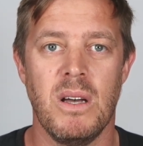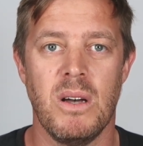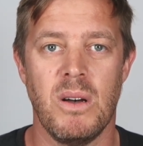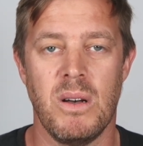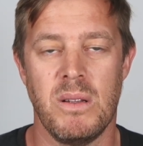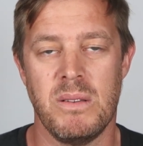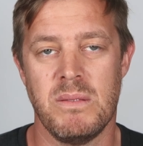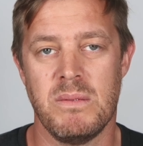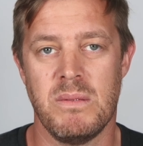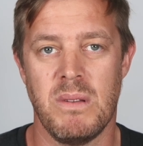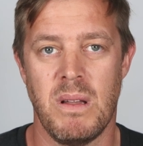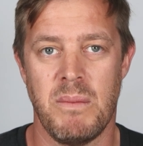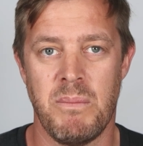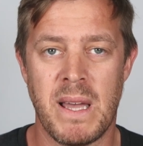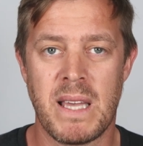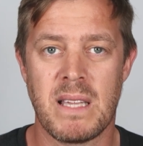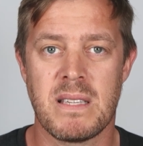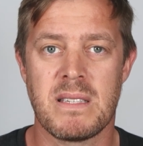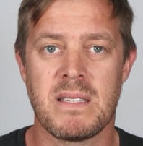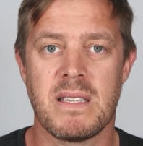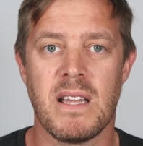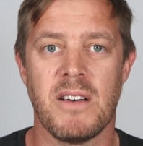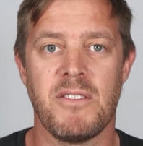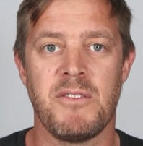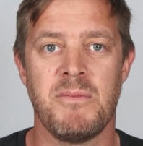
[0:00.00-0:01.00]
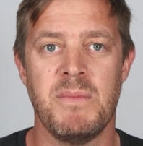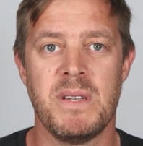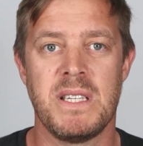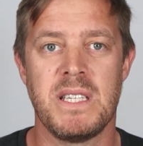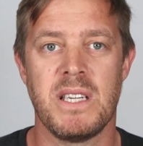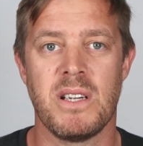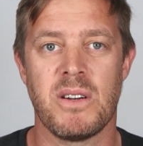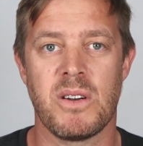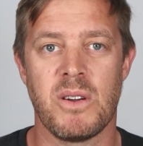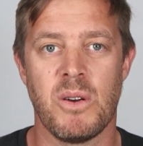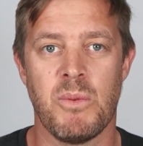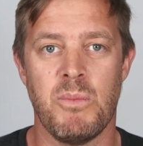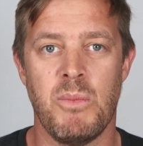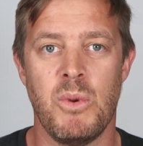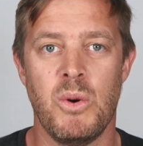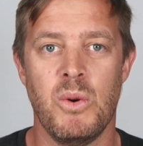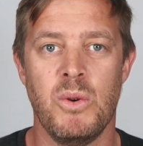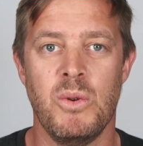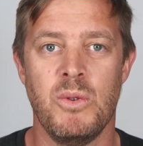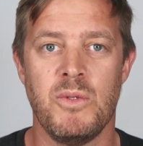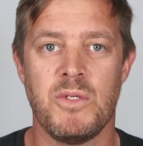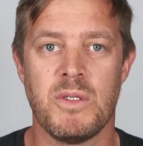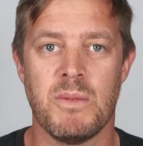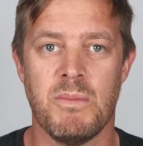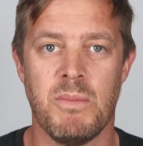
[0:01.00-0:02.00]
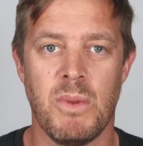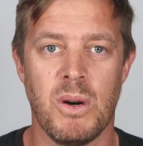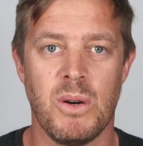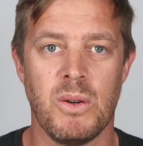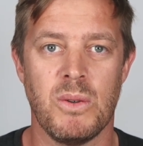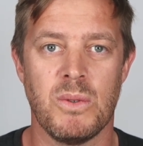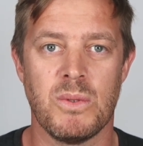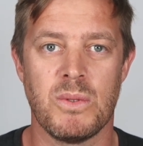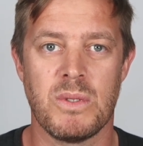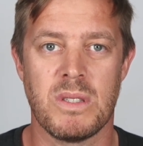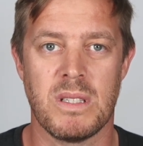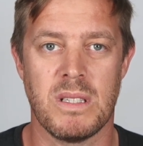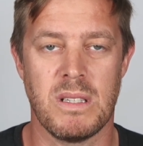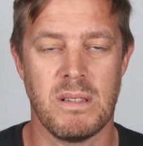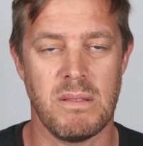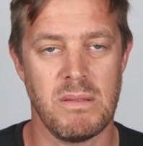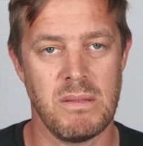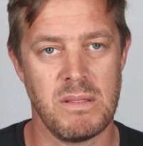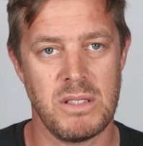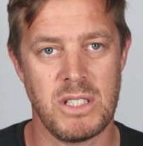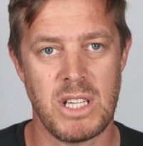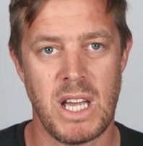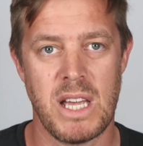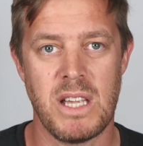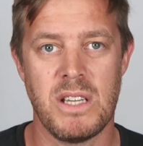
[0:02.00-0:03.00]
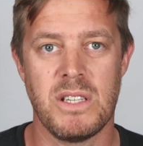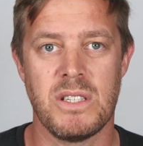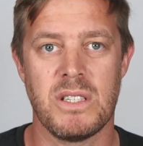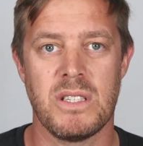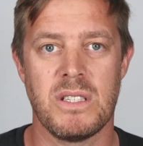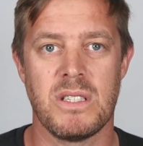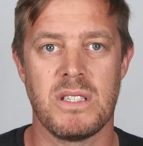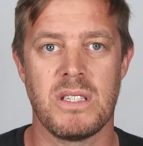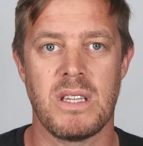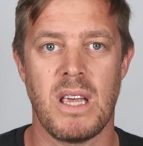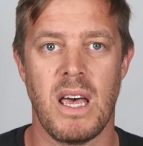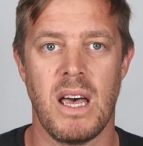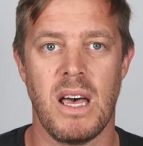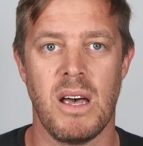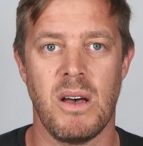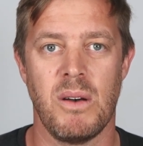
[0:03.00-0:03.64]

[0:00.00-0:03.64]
and make stuff. Material moves and molds and changes